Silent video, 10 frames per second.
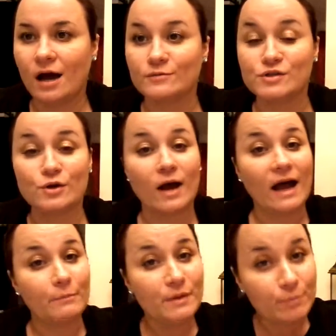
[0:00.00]
So
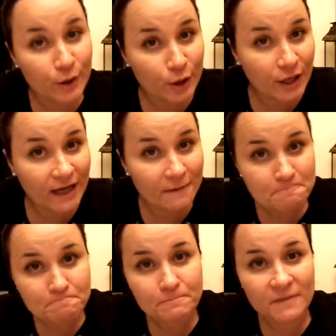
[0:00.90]
happy burning.
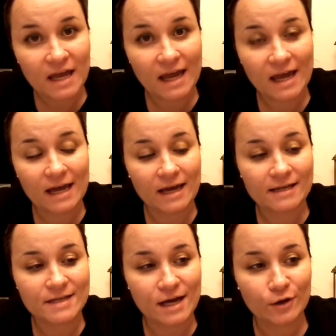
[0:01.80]

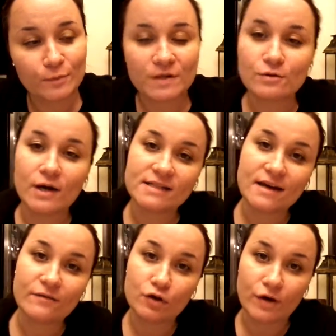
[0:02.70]
And I hope that you guys
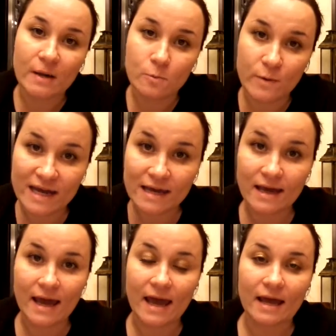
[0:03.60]
have a great week,
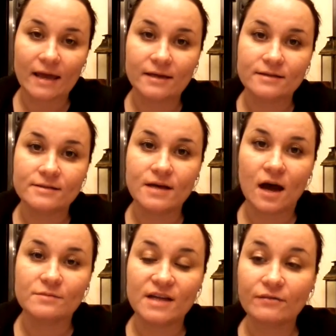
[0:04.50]
and
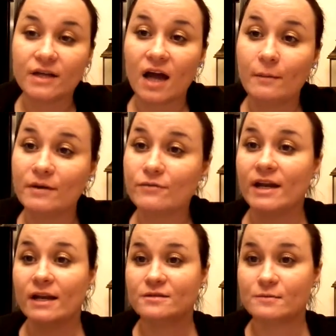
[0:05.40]
definitely comment,
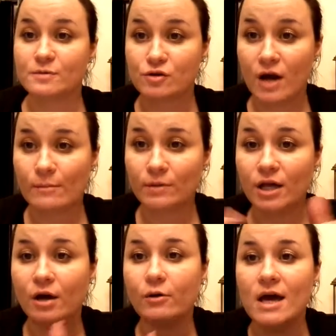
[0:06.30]
rate, and subscribe
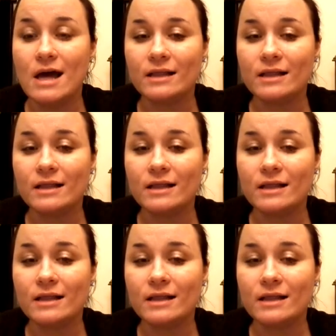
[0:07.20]
below.